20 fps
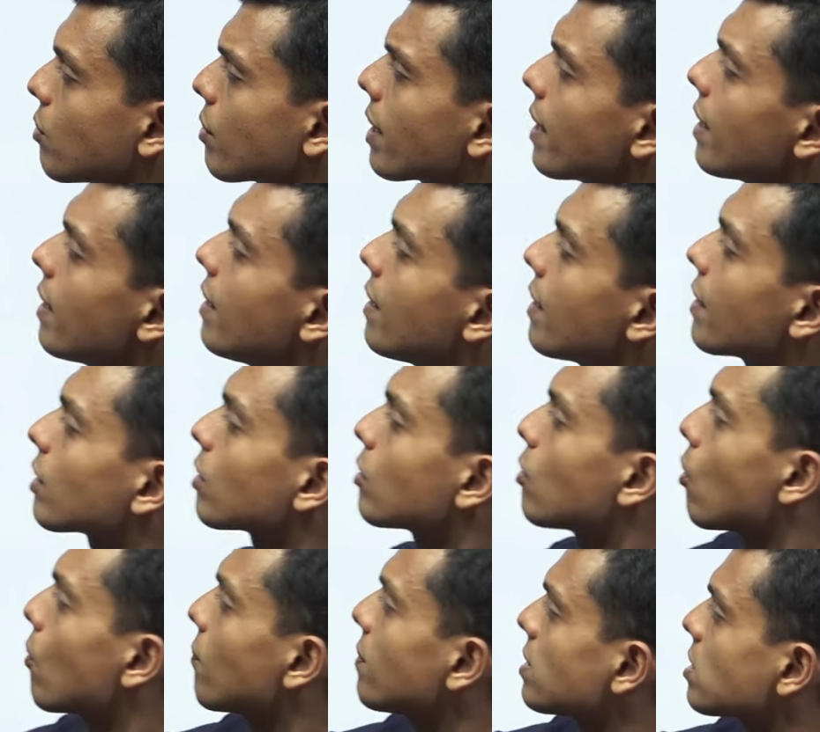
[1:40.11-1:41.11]
Okay.
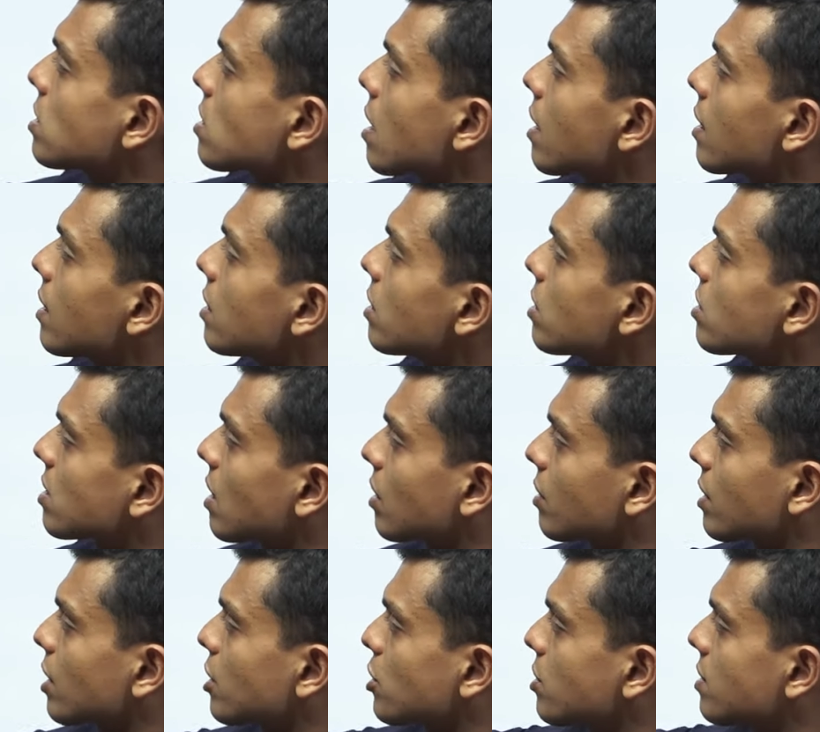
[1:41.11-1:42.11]
Govind Sagar,
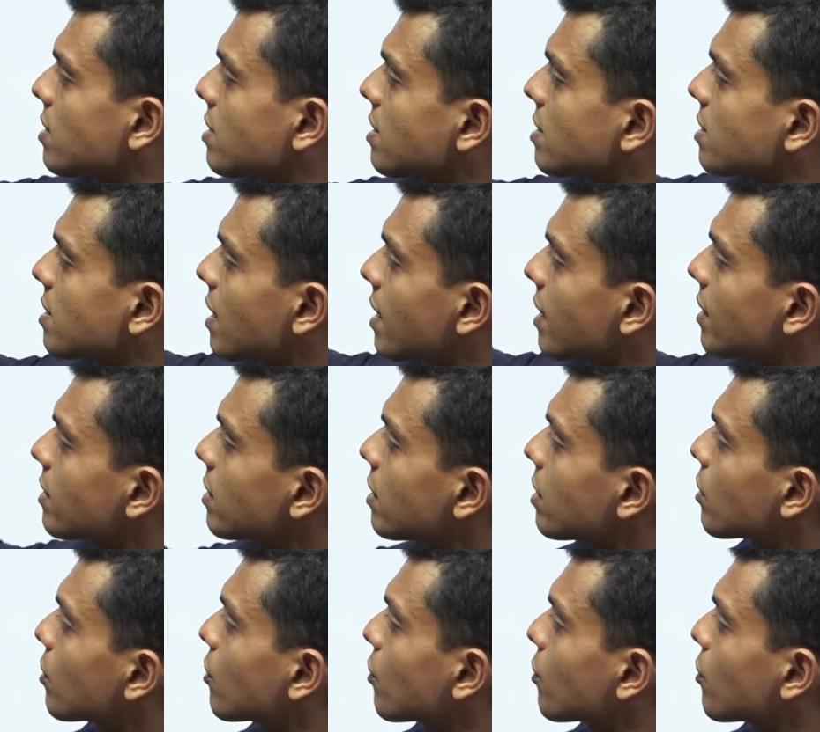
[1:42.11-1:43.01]
Satluj. This is correct.